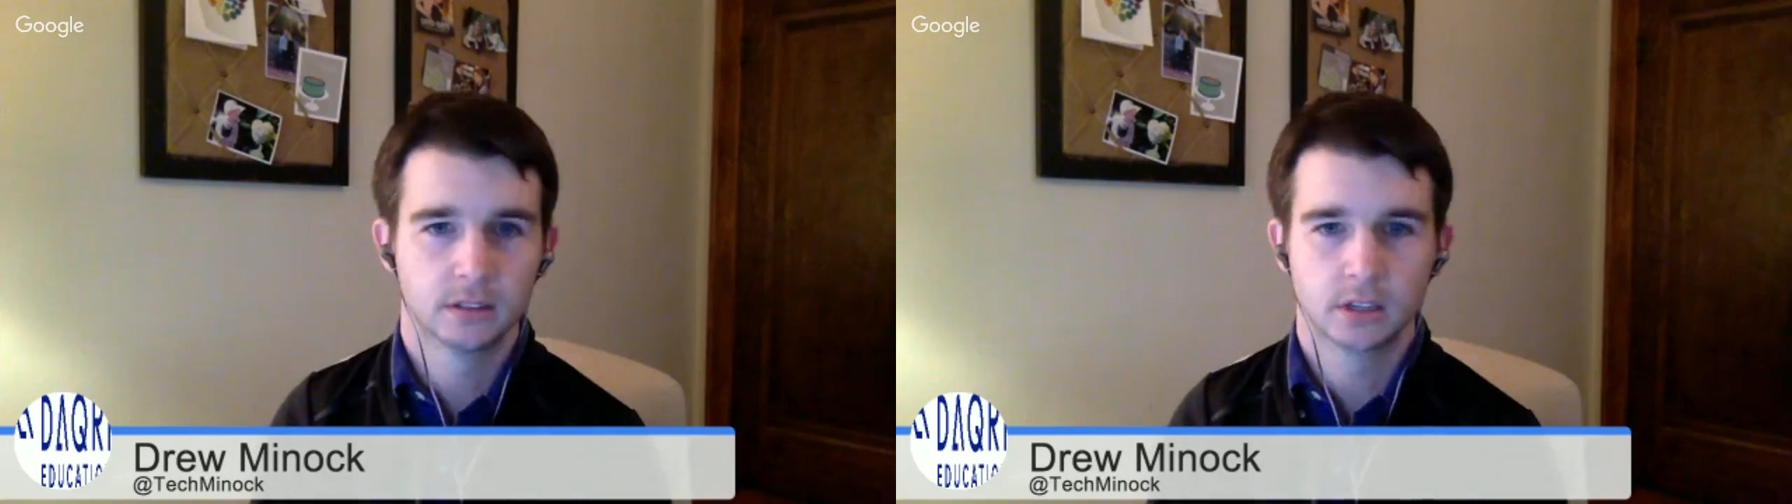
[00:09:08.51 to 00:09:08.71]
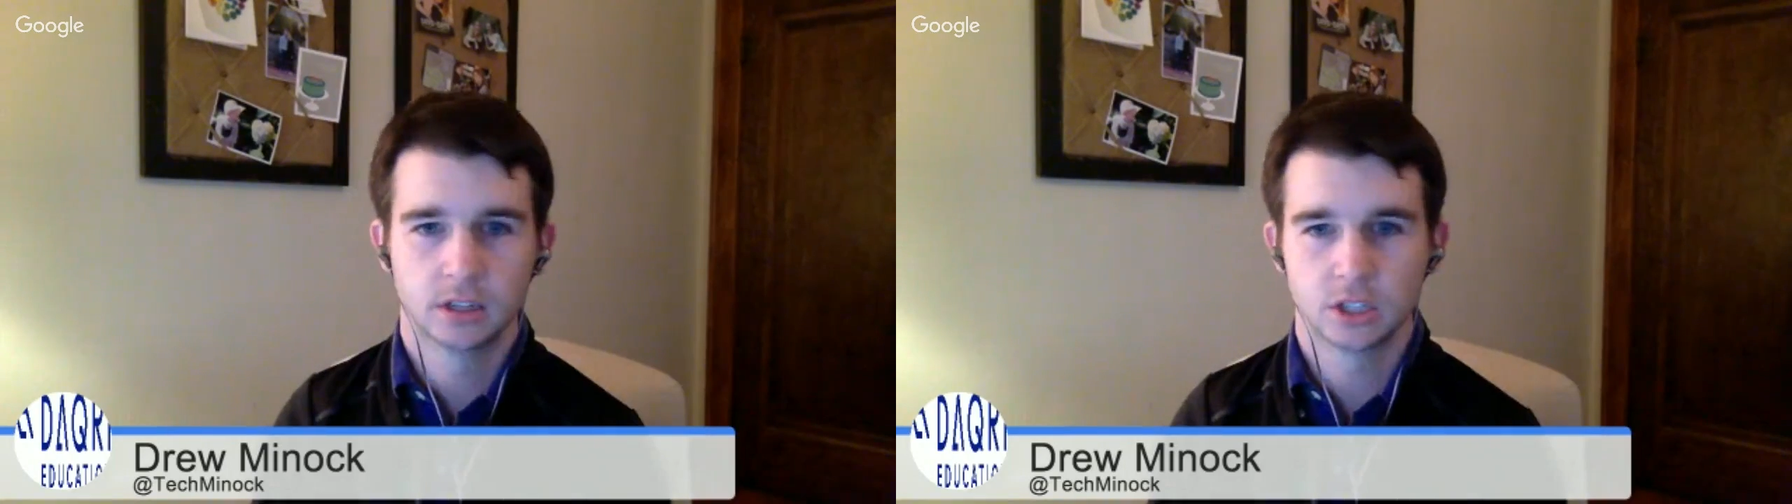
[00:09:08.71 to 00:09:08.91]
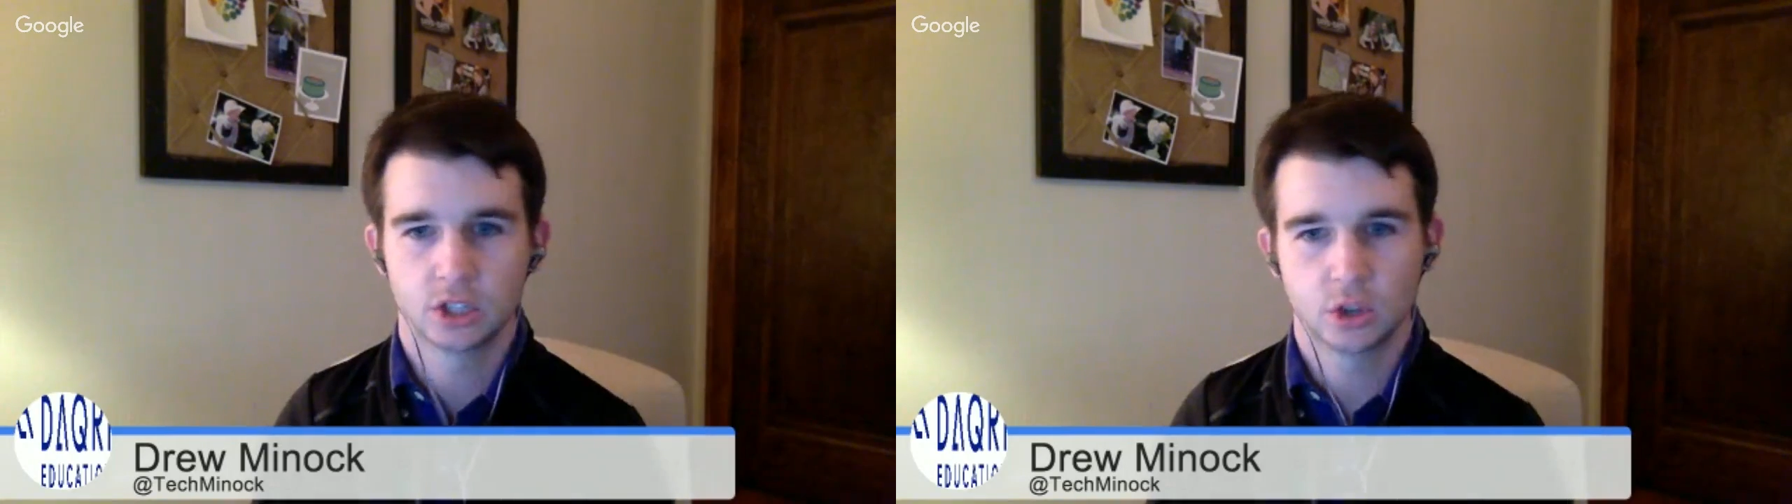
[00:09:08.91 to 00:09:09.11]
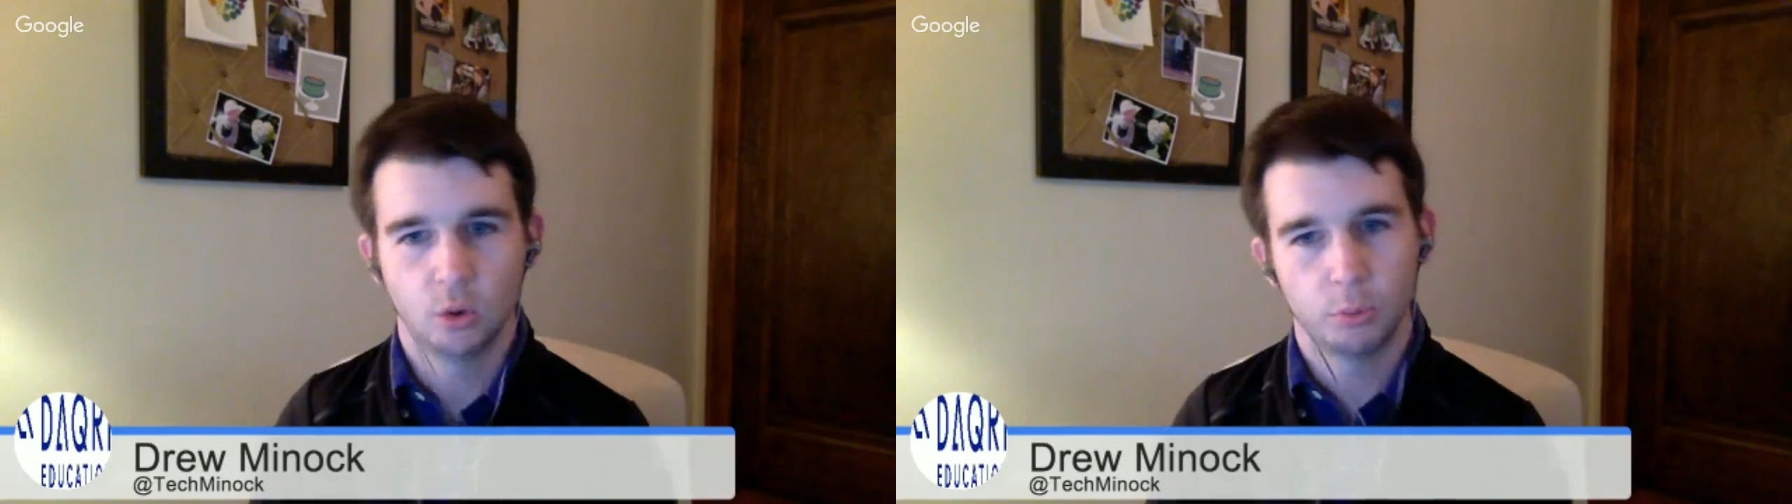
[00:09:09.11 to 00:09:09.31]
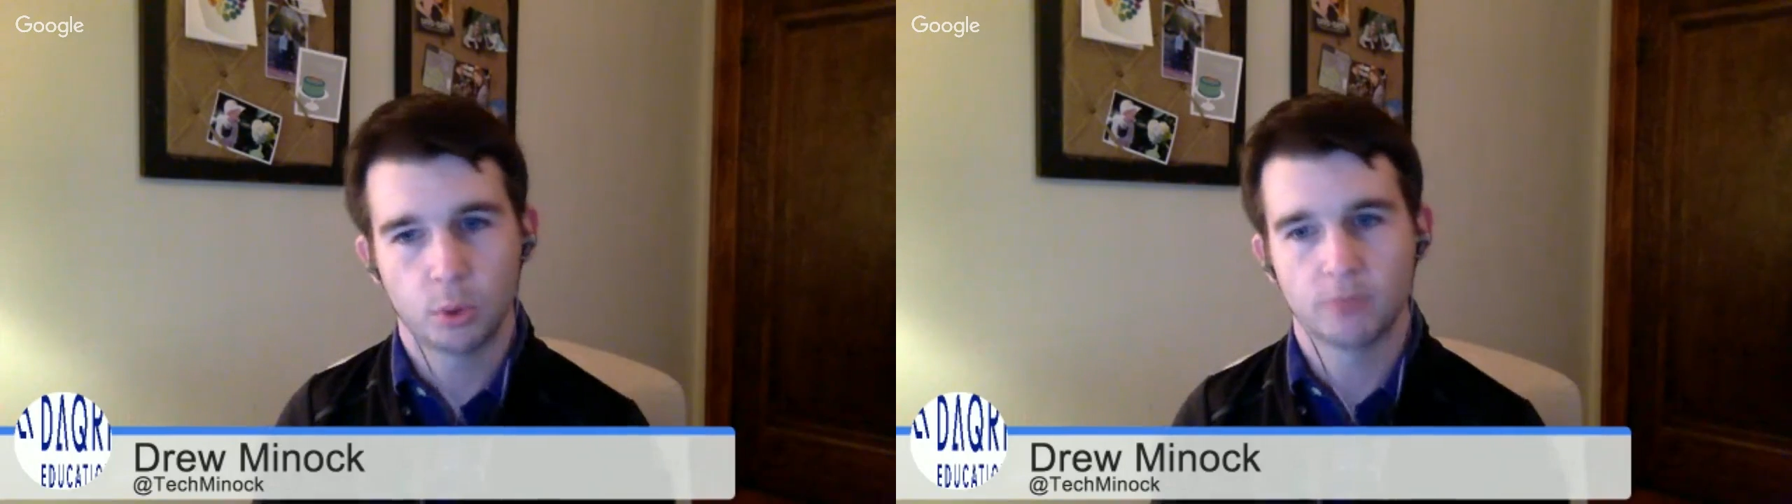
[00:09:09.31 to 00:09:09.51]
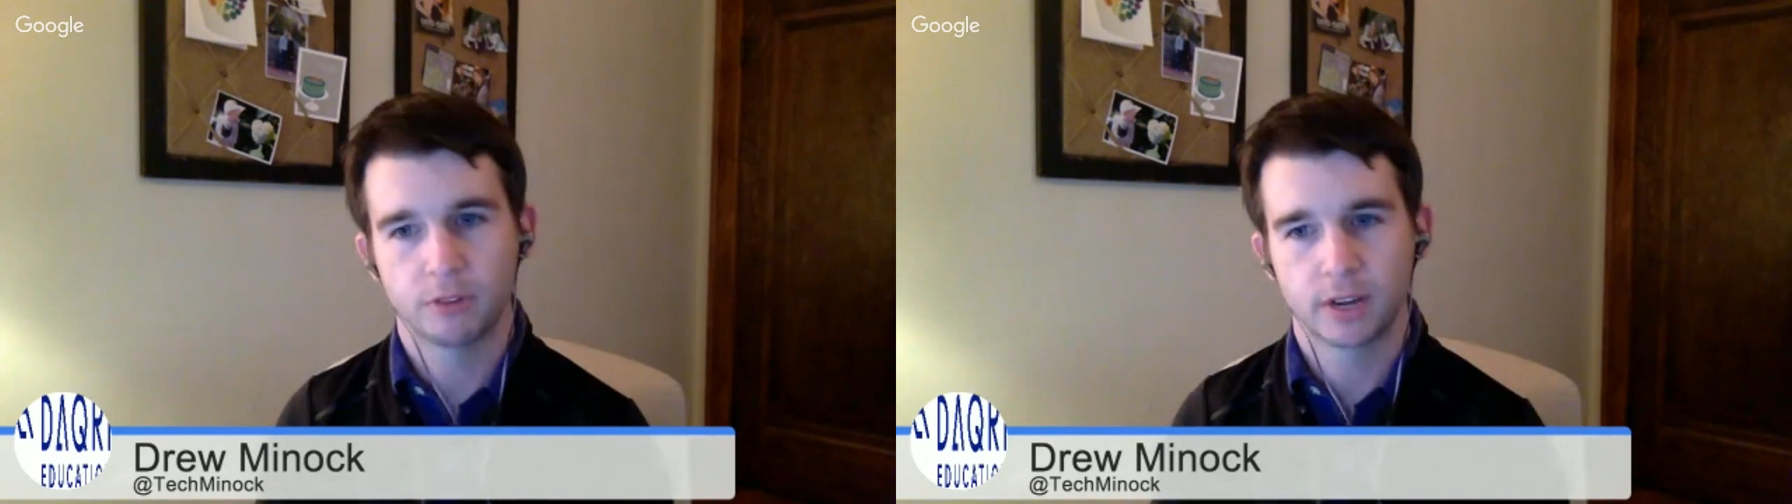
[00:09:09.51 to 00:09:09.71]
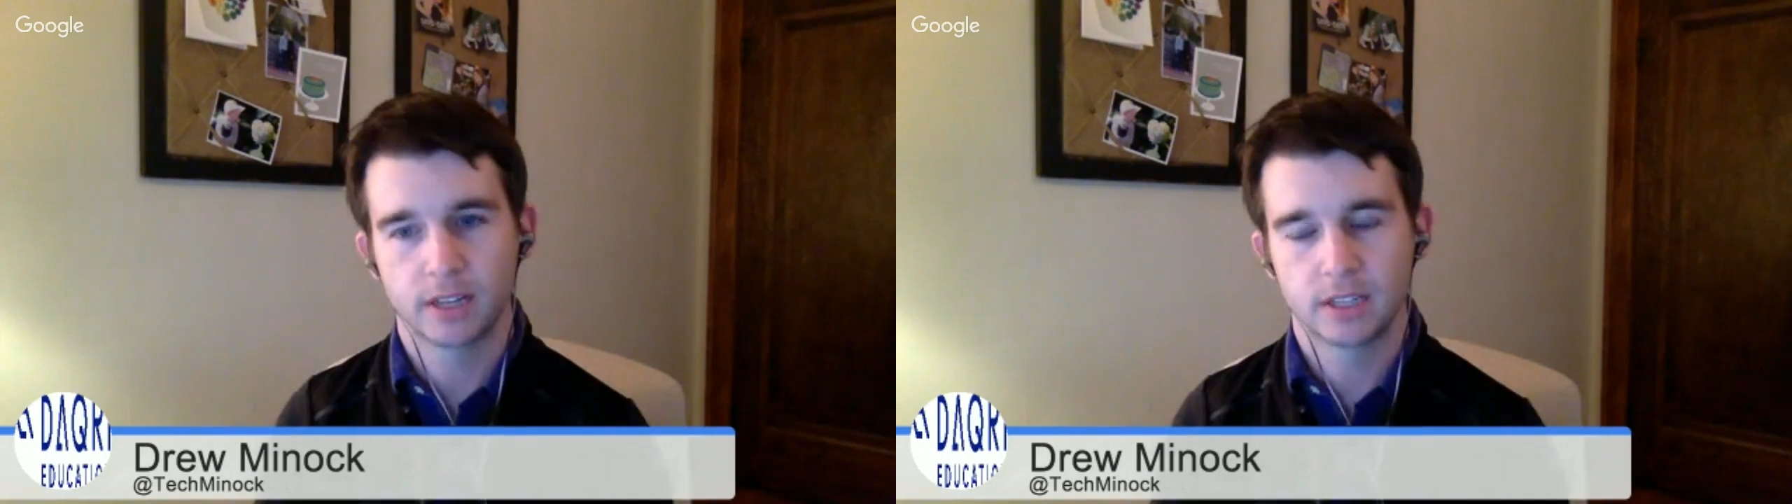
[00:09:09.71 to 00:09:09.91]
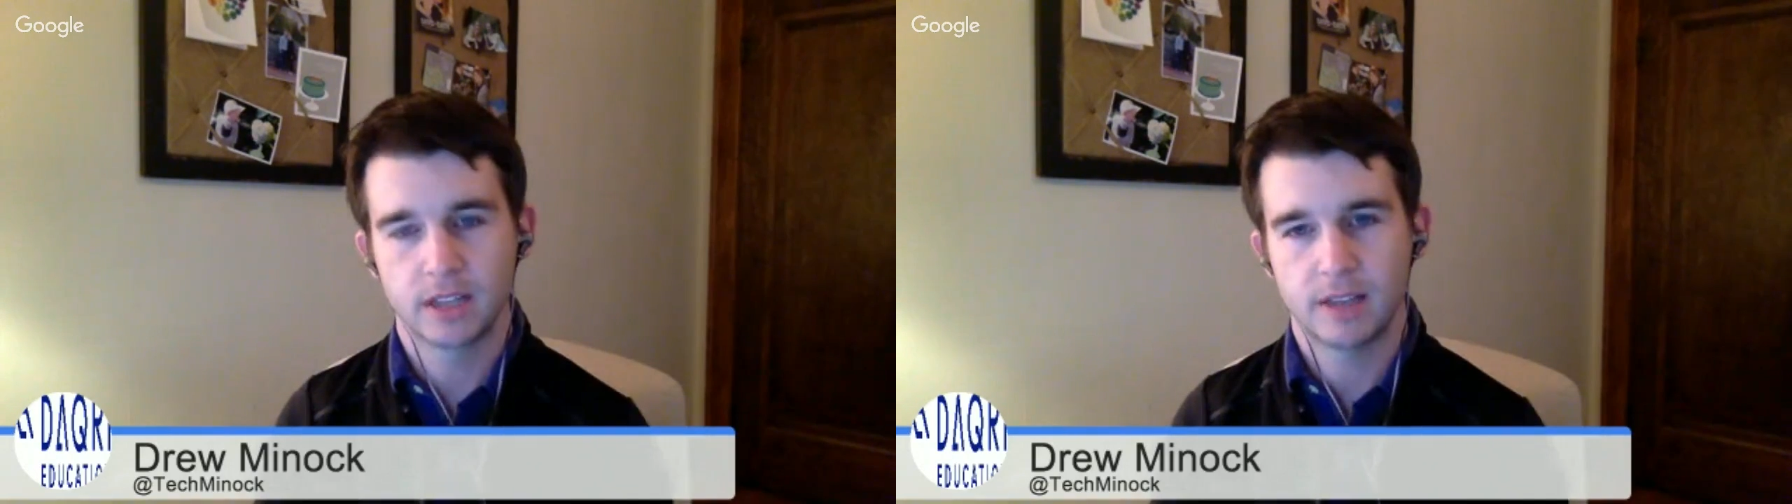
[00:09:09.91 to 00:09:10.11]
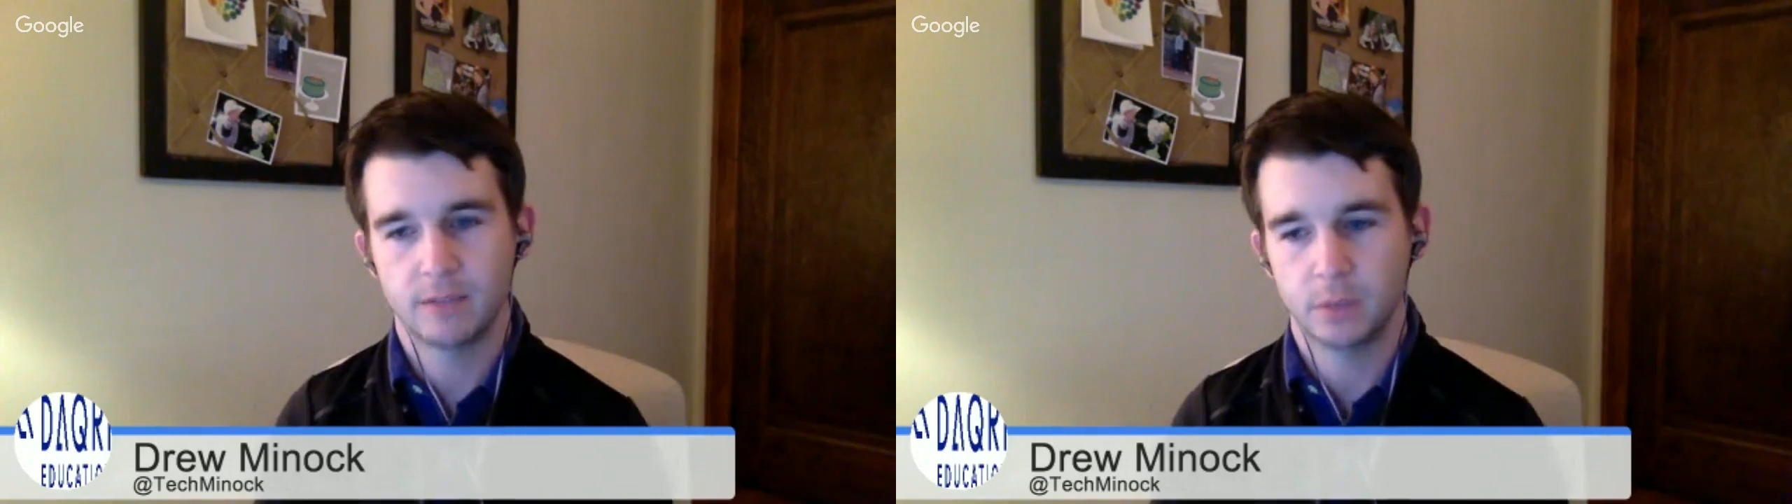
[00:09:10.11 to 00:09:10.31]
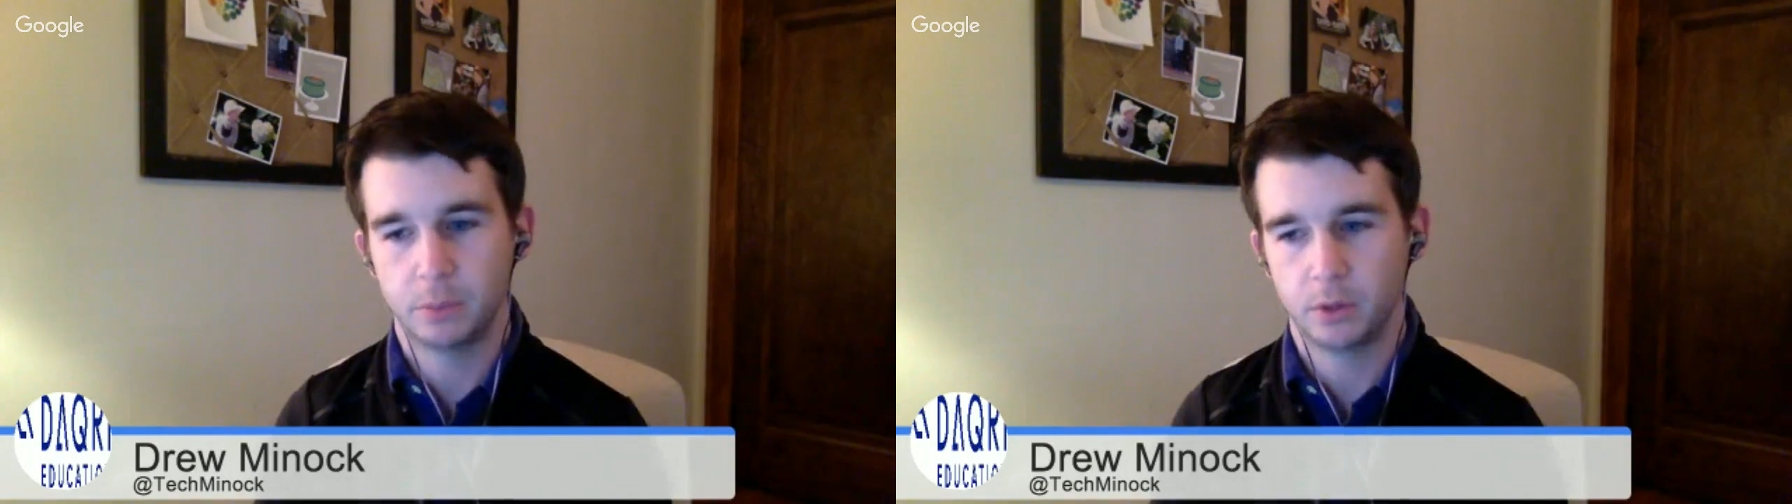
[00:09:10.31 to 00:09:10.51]
because it's so important for kids to have
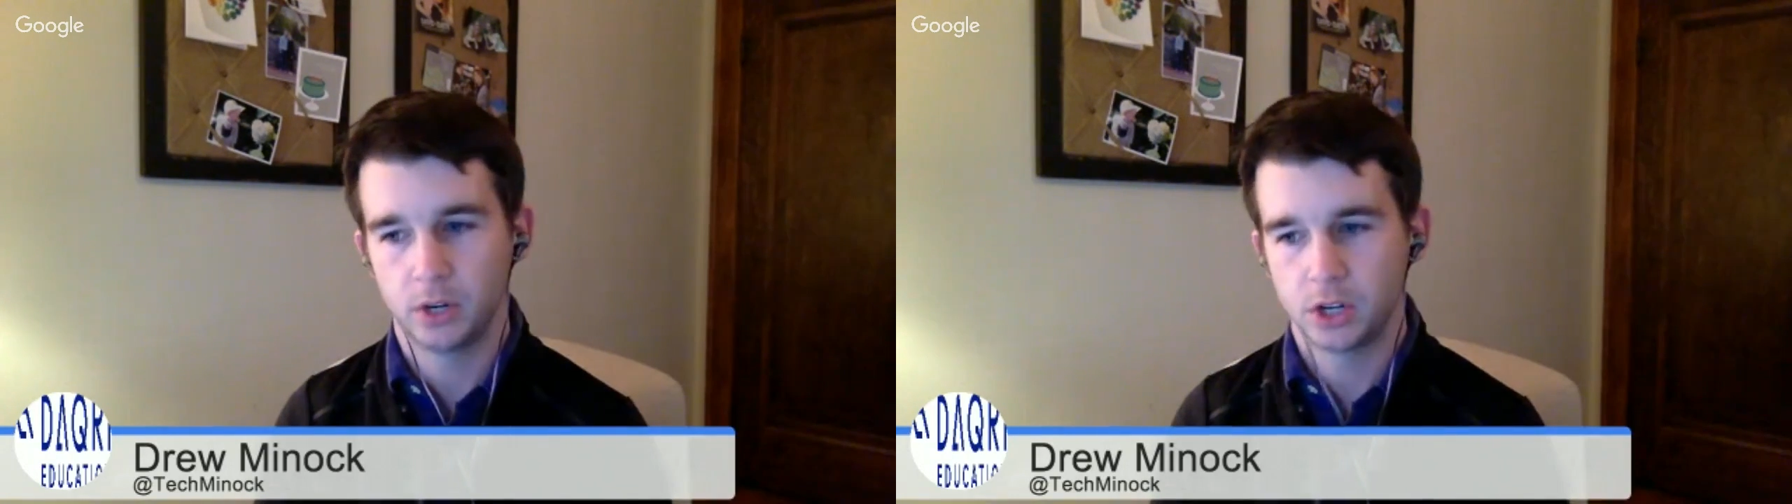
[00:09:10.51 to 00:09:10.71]
the ability to